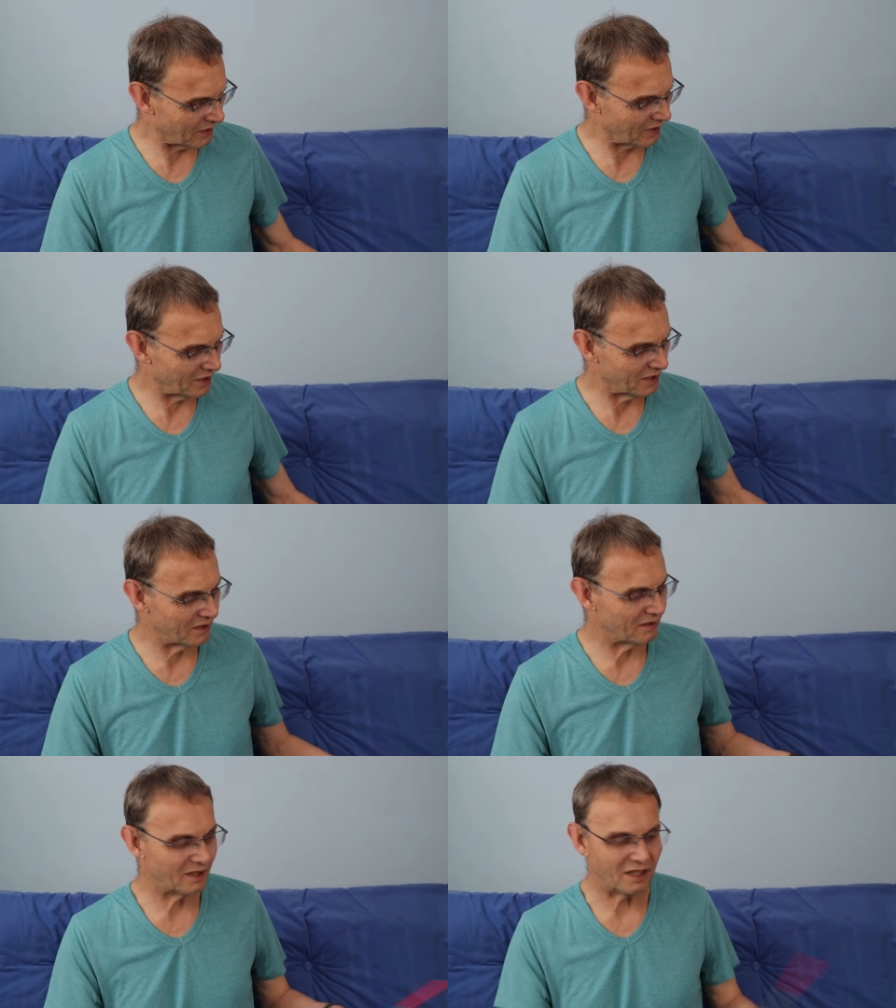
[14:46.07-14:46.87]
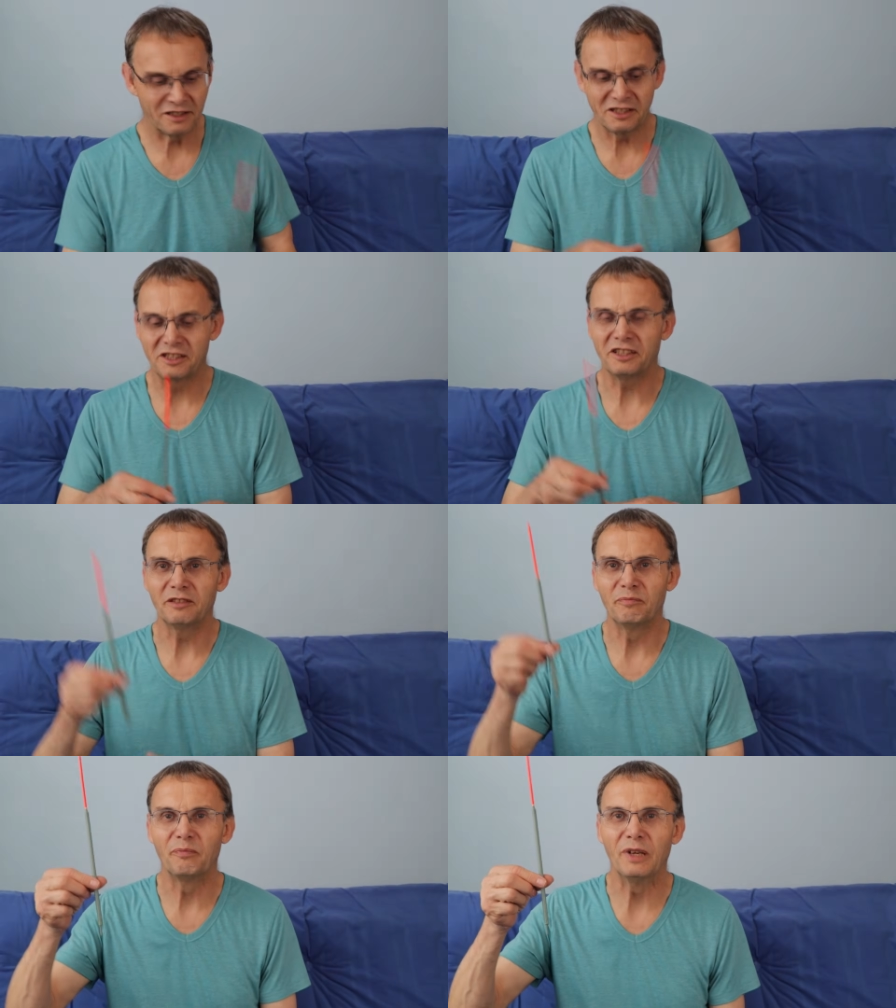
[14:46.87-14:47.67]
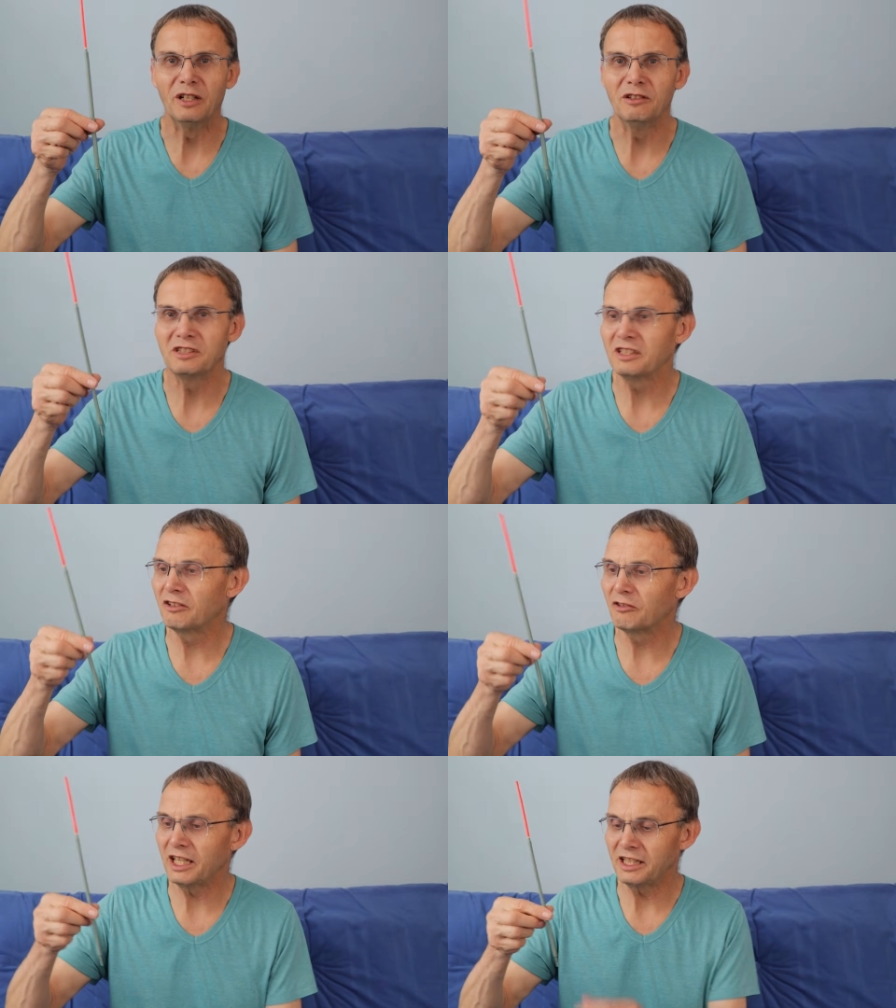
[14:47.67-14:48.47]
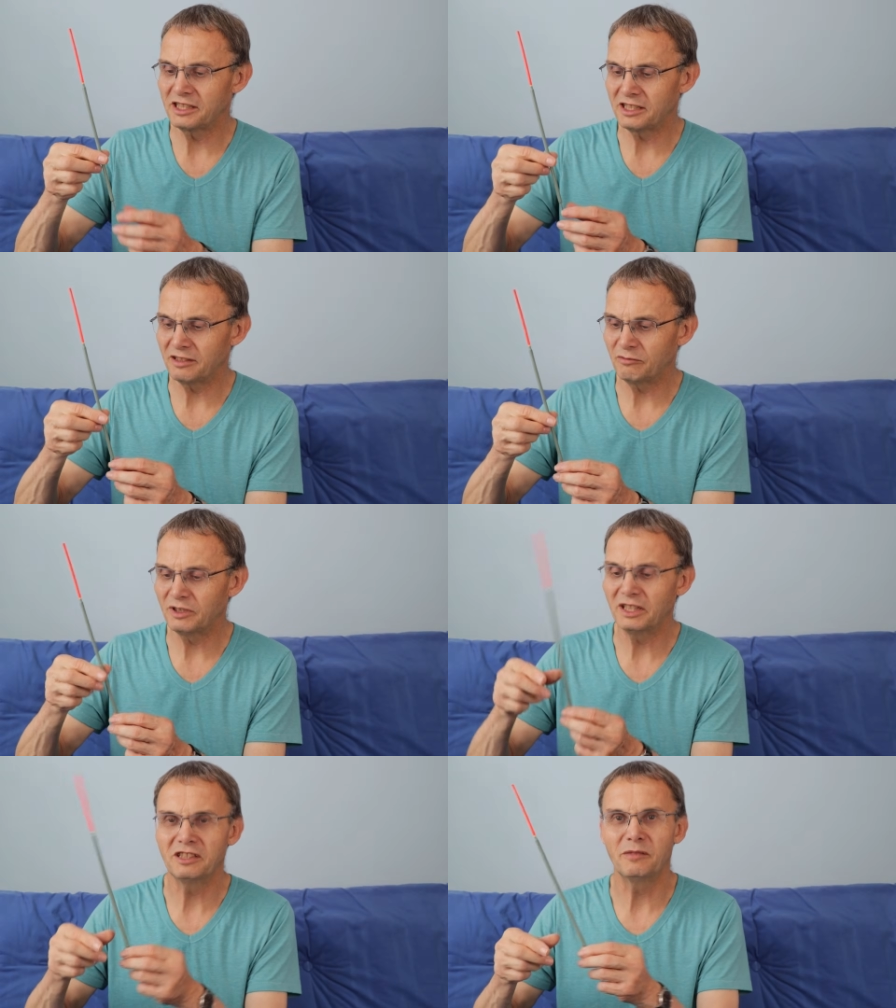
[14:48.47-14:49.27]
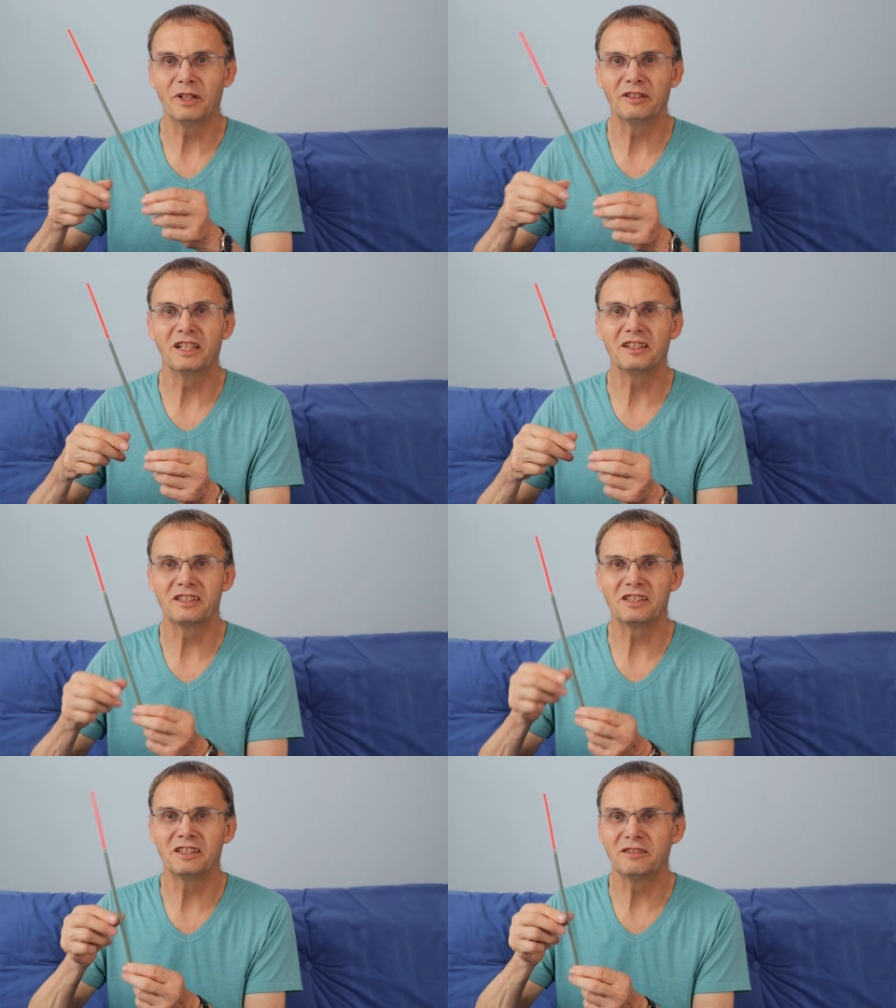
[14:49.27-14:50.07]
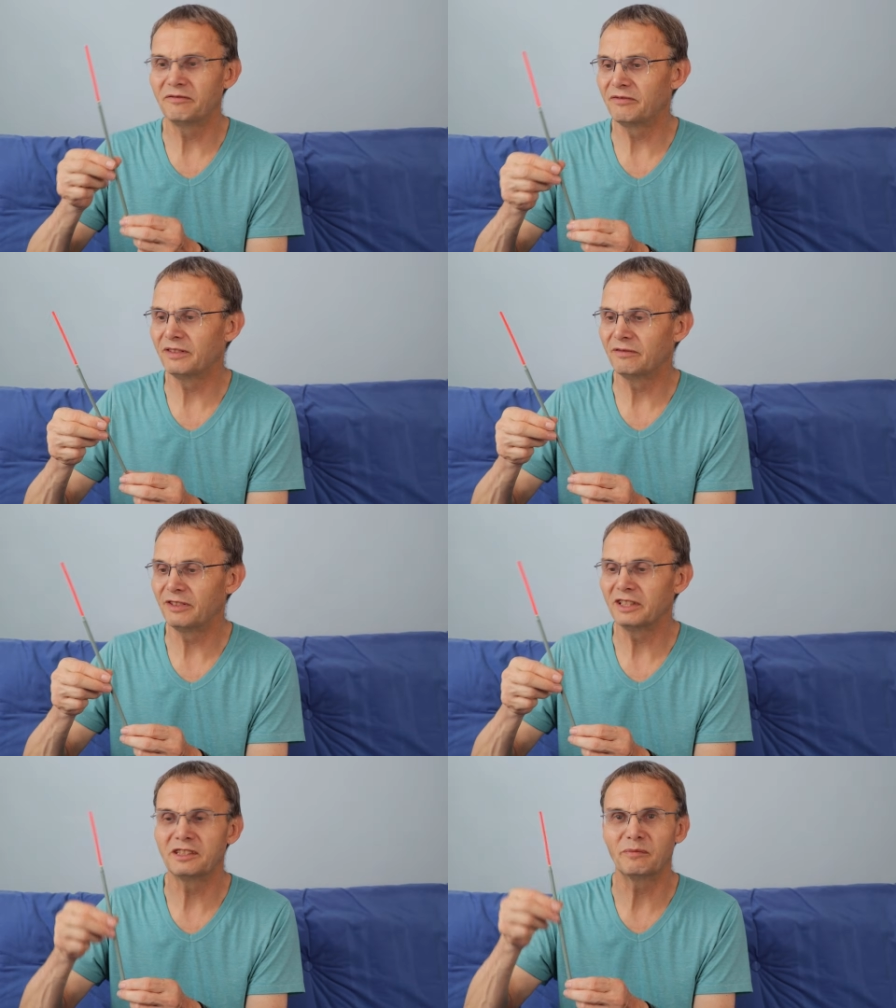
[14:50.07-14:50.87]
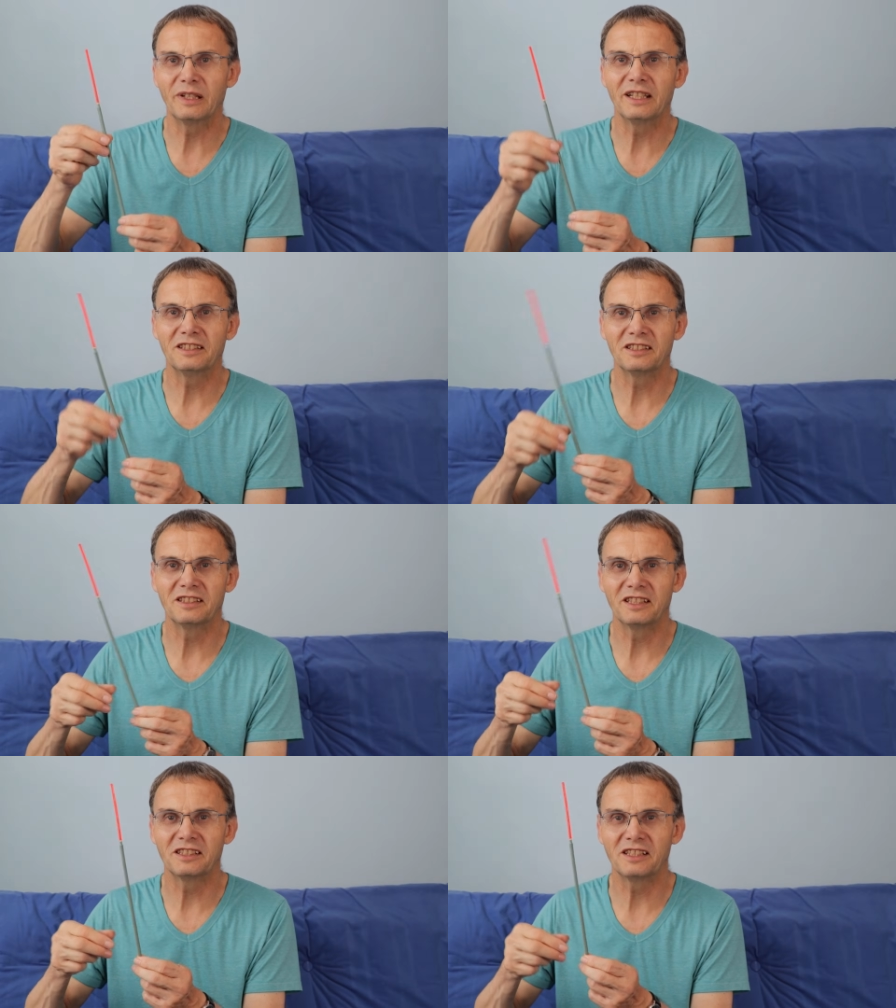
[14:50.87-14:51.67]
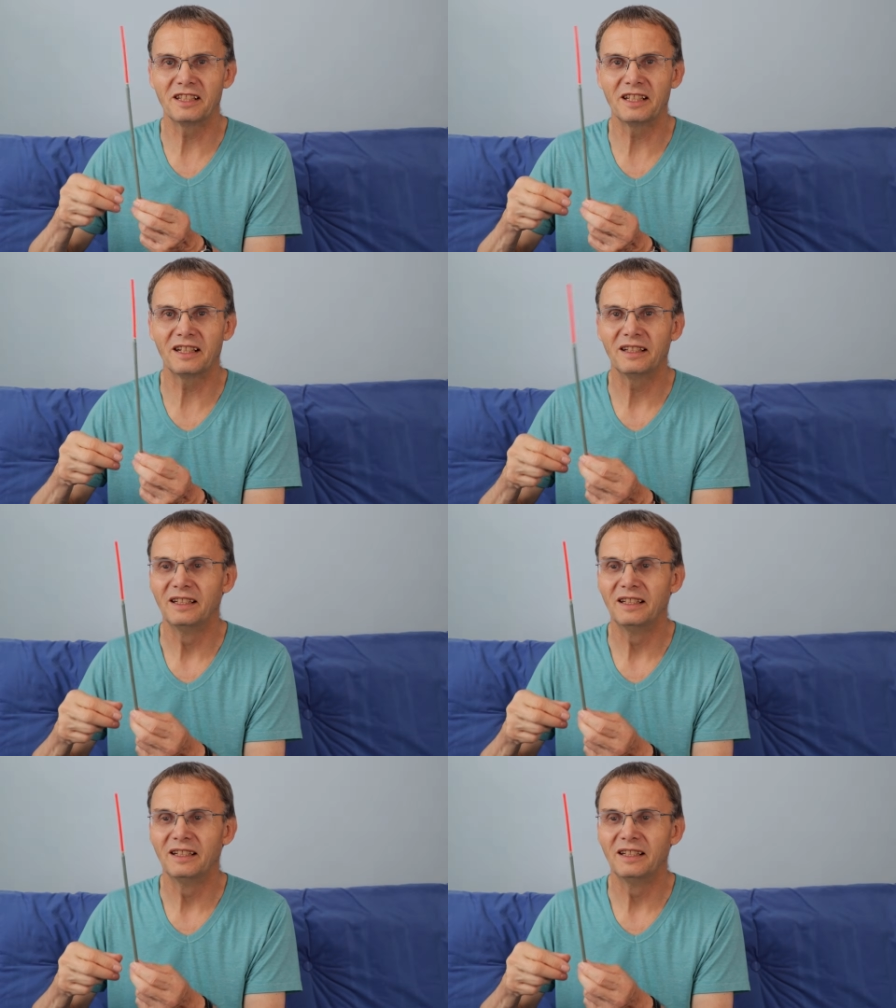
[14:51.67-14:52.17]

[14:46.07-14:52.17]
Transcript: this underside blues and greys that used to be on the underside of fighter planes and things like that.